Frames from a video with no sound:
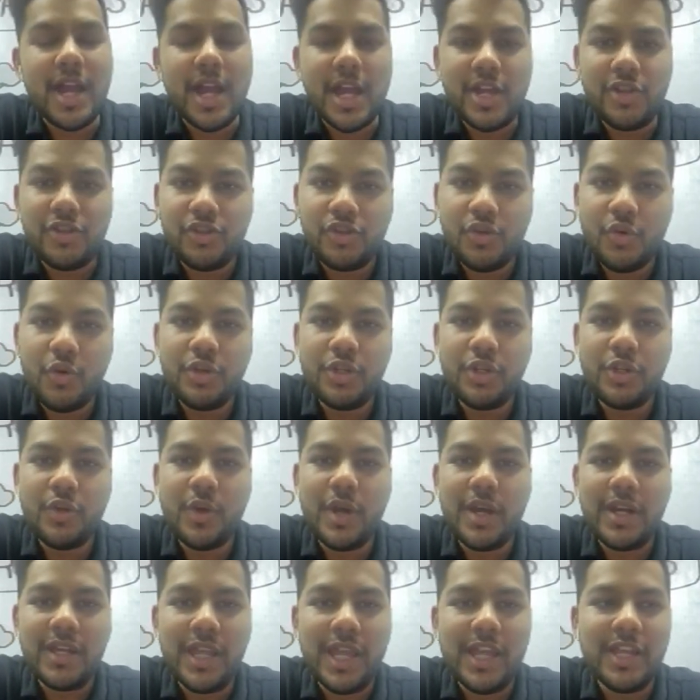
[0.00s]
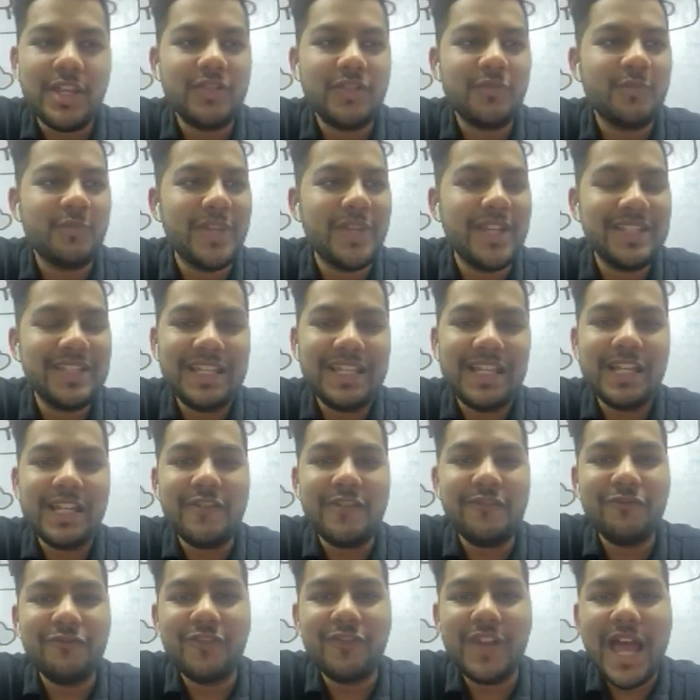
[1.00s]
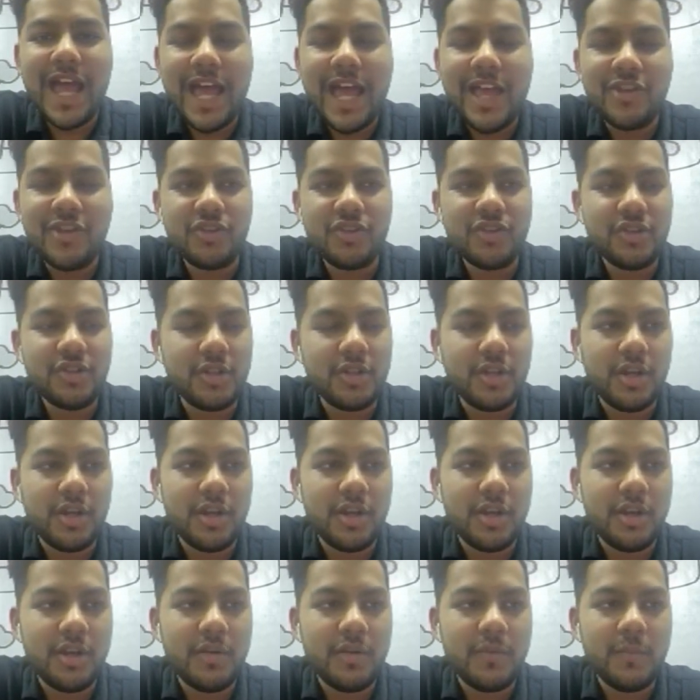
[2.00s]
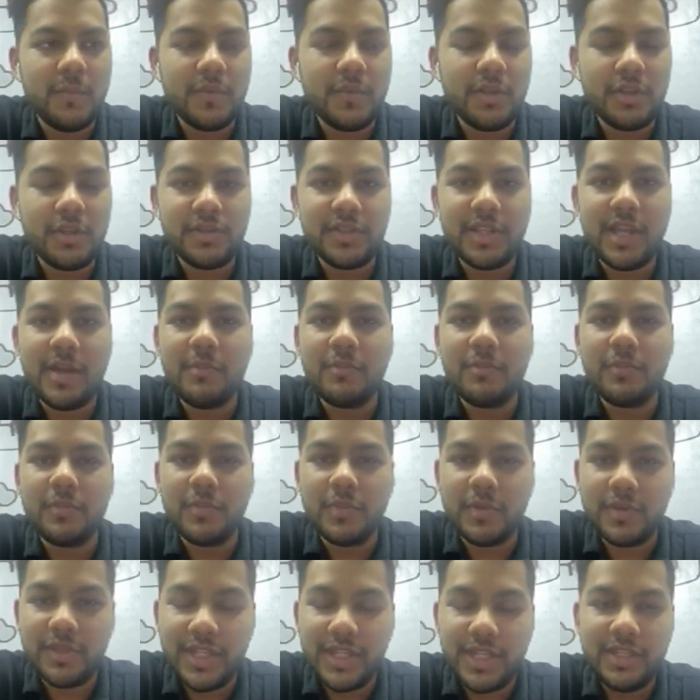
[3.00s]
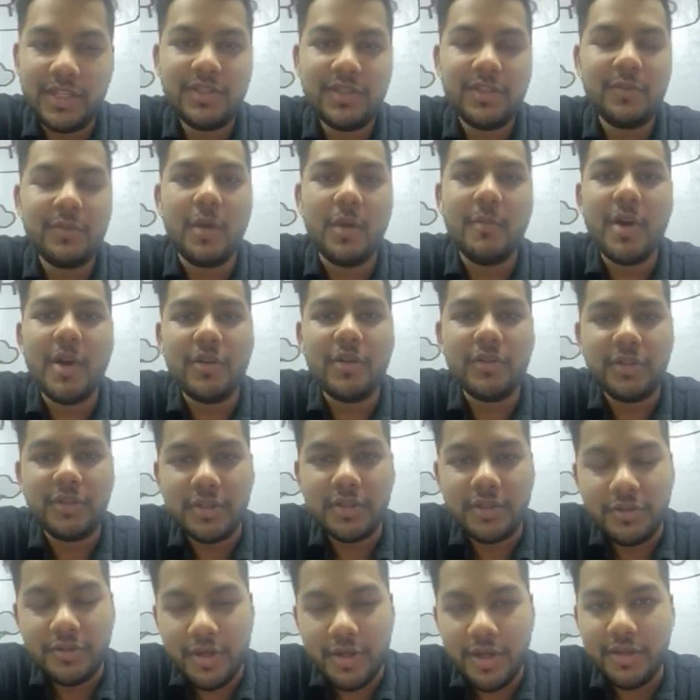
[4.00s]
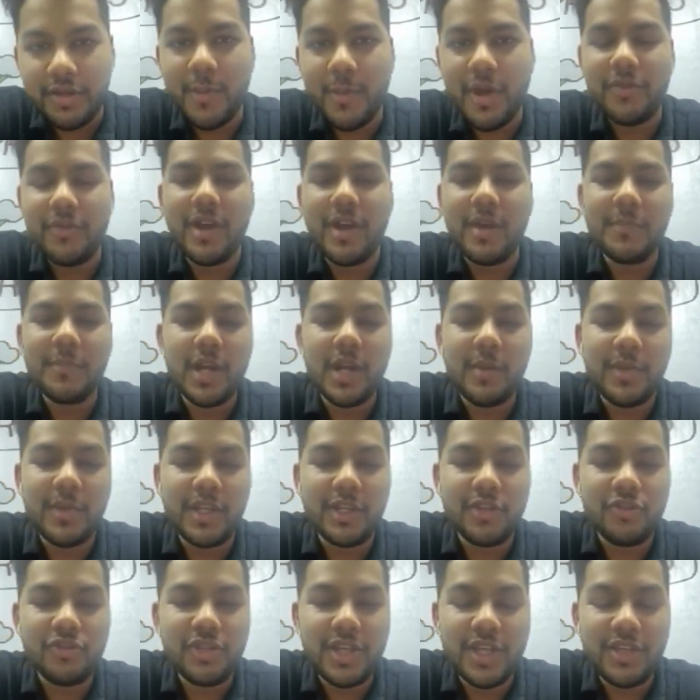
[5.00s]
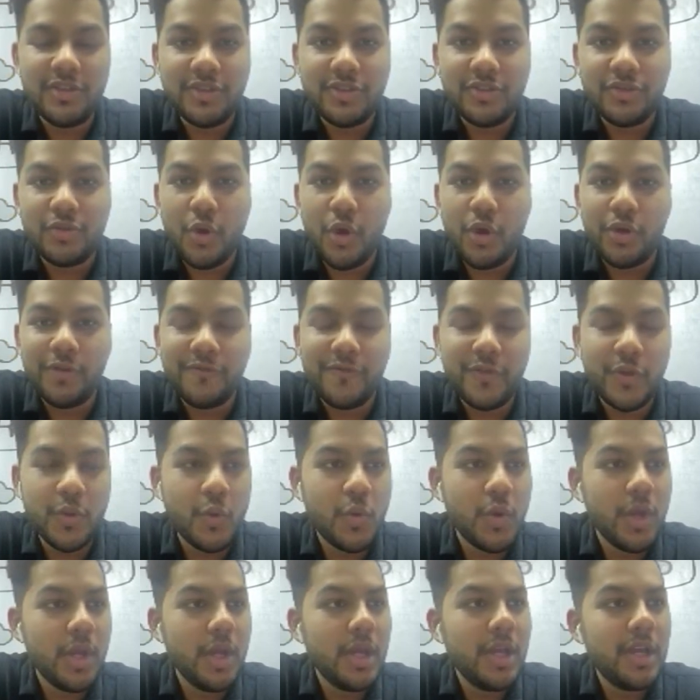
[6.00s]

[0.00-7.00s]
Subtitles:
I showed you, I basically flashed some things about the upcoming exchanges to all of you.